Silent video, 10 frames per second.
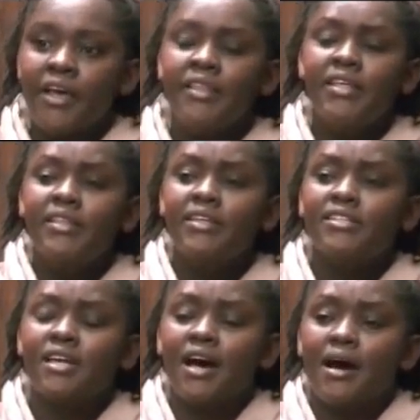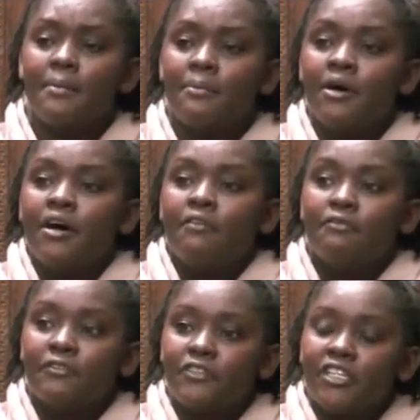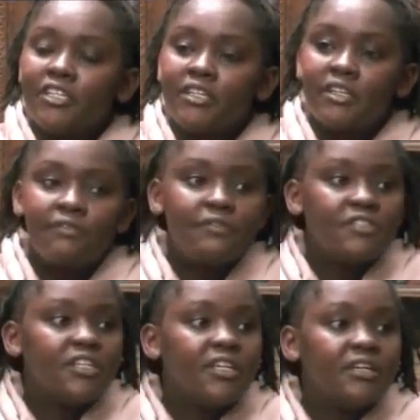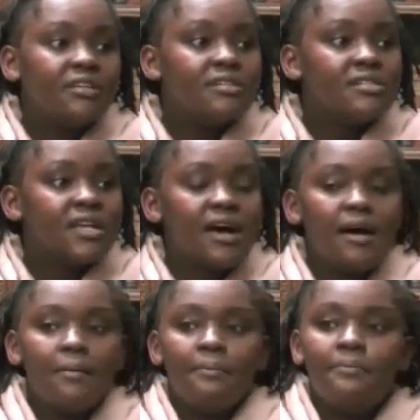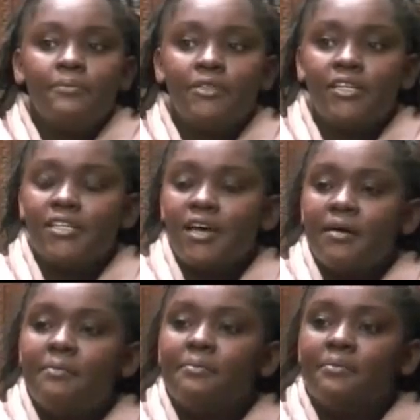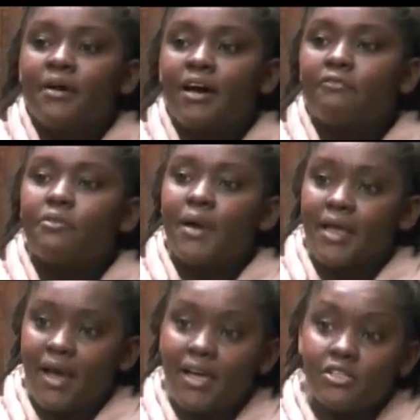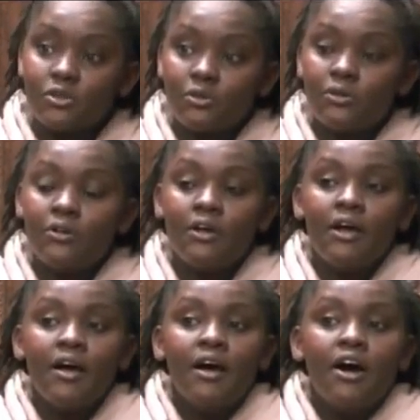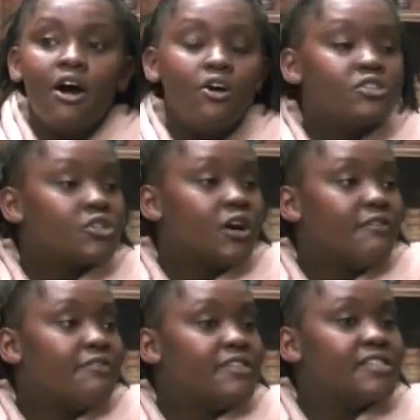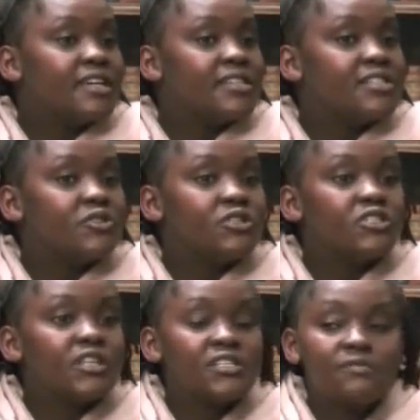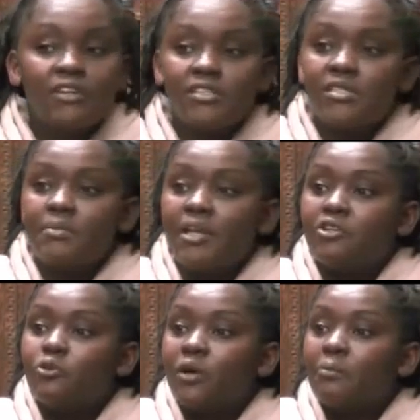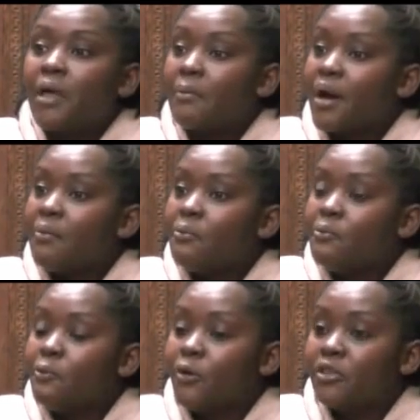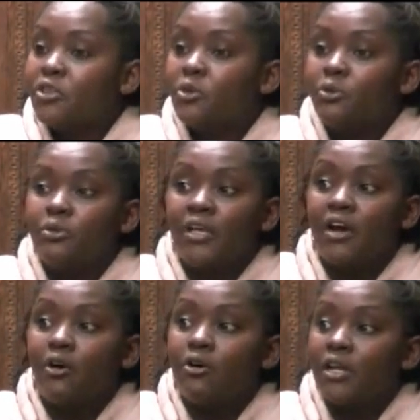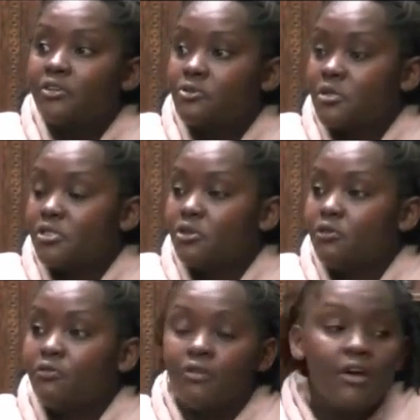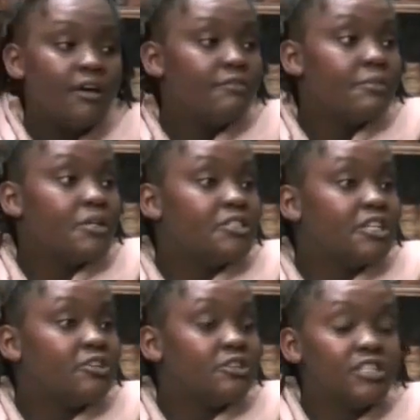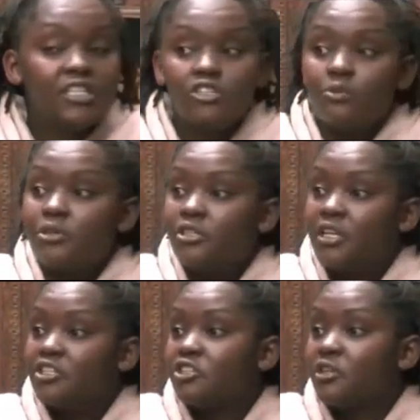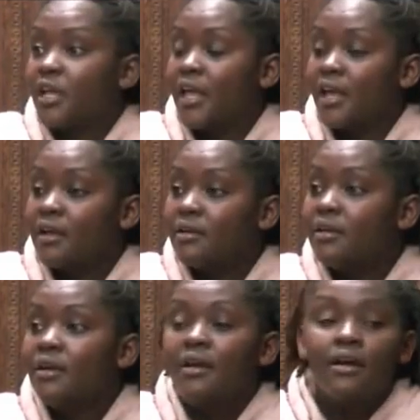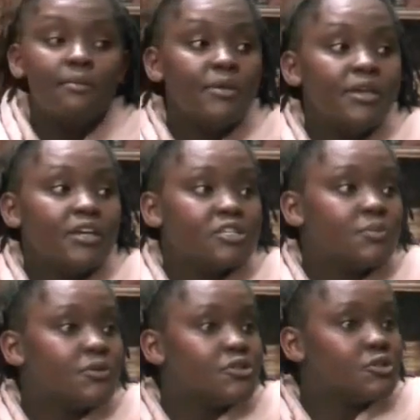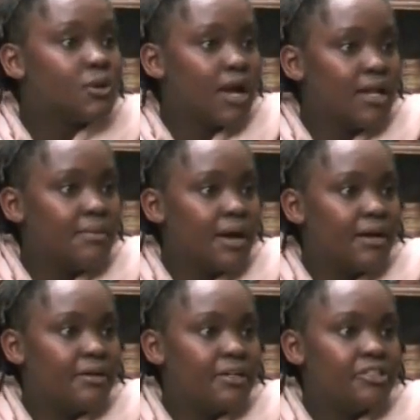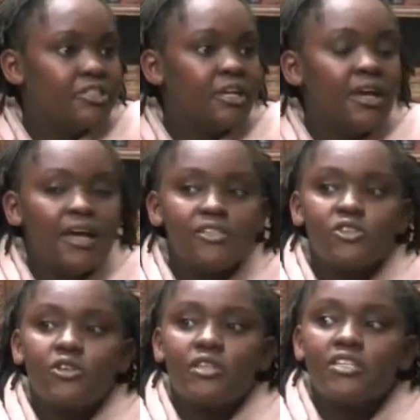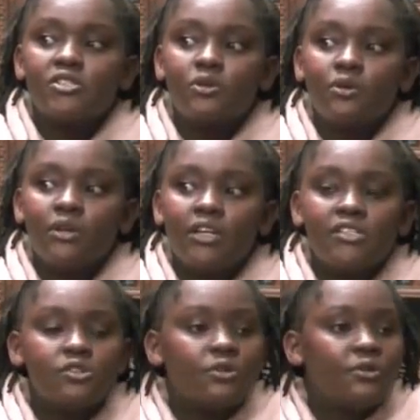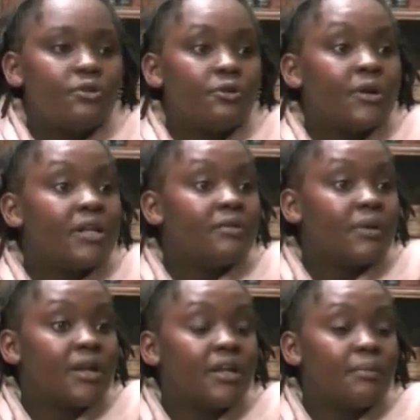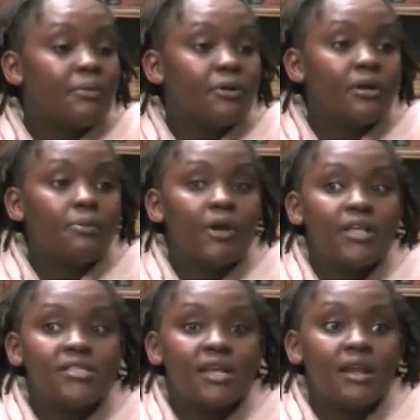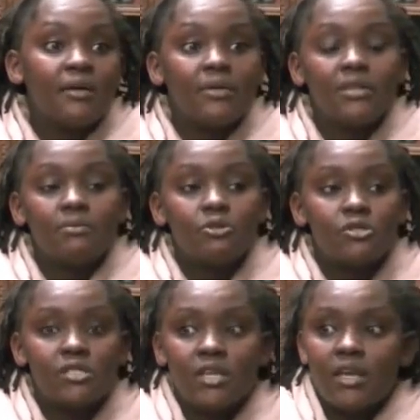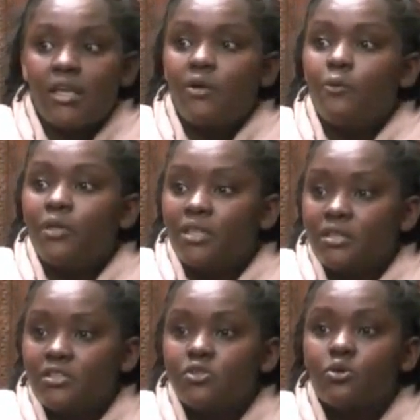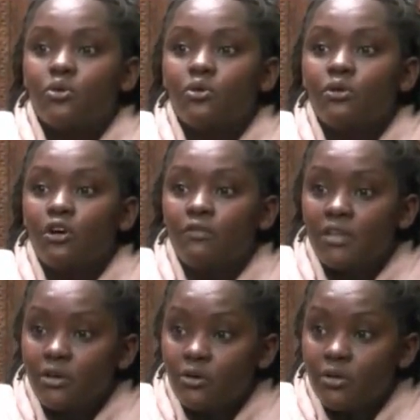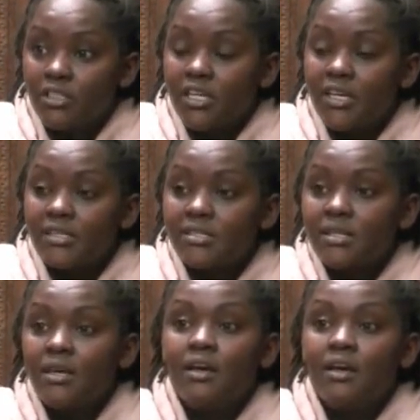And then the 15 girls that are from my high school also are facing a situation that's very similar to what my mom went through. They are all at risk of female genital mutilation and being exposed to early marriage. And so this school is already running a program where it's allowing them to stay within the school over the holidays